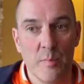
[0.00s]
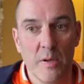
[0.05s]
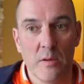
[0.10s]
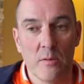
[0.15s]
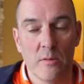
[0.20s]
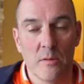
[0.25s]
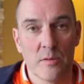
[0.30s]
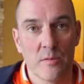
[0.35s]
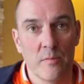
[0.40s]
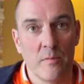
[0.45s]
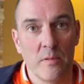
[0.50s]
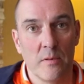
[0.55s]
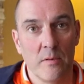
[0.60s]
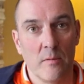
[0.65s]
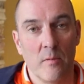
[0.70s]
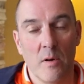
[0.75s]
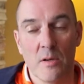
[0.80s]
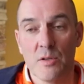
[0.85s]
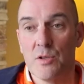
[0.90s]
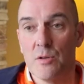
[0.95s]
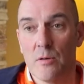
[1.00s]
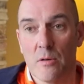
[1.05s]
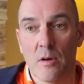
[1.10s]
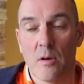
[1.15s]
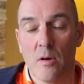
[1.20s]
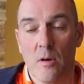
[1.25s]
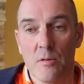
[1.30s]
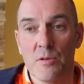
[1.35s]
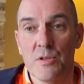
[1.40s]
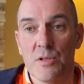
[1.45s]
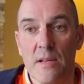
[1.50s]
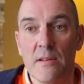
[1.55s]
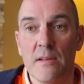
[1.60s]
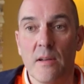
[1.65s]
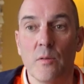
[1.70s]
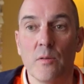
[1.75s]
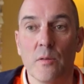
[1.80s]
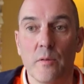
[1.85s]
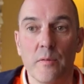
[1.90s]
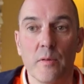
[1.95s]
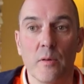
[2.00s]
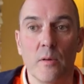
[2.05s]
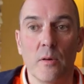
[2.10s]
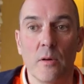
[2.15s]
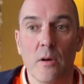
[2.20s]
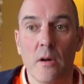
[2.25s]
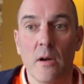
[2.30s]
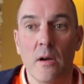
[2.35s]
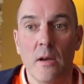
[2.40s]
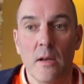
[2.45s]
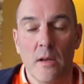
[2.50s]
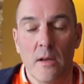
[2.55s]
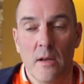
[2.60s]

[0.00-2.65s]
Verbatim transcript: because once you go sit on the floor,